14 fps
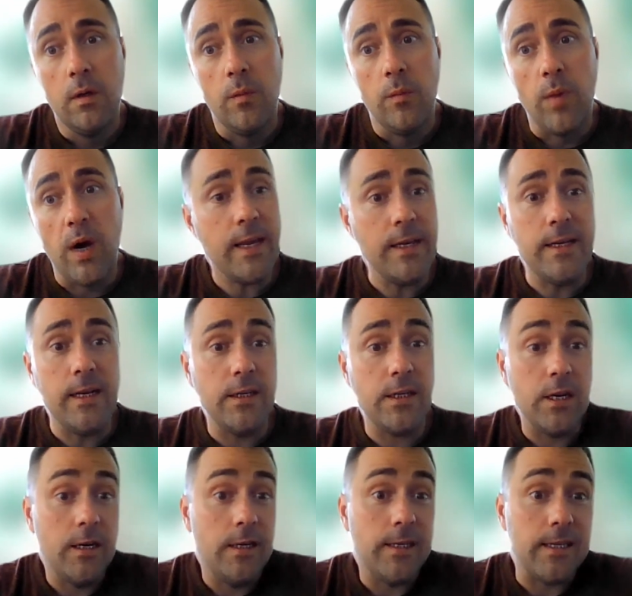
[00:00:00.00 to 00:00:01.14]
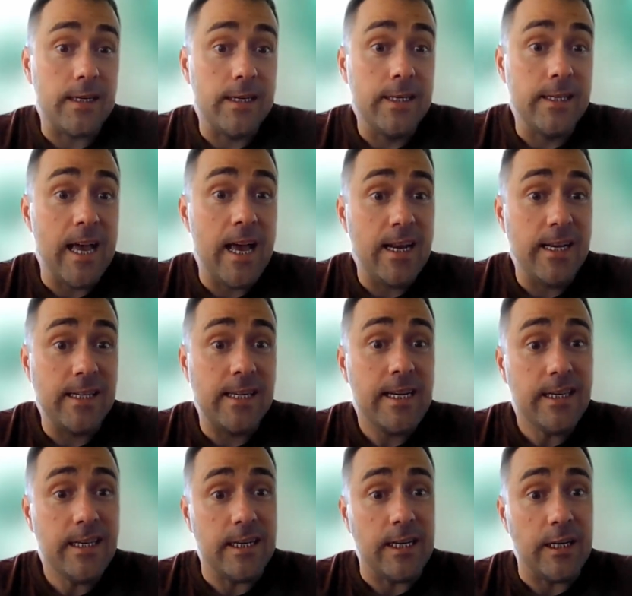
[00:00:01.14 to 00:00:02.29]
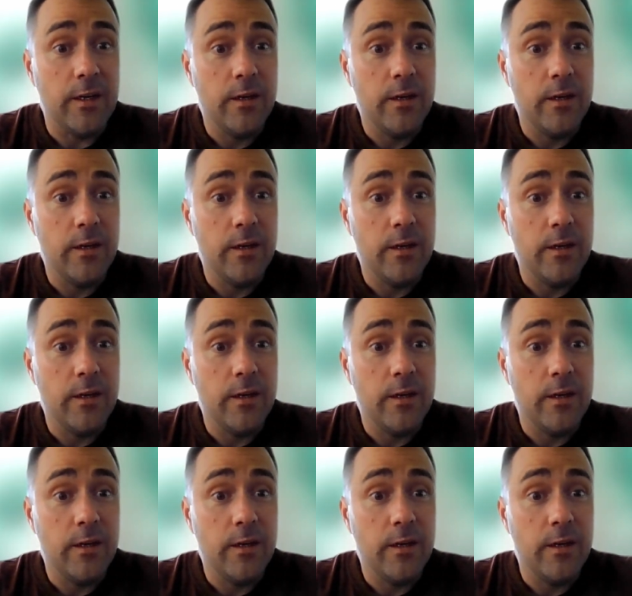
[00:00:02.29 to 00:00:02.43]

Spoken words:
My contention is that is easy,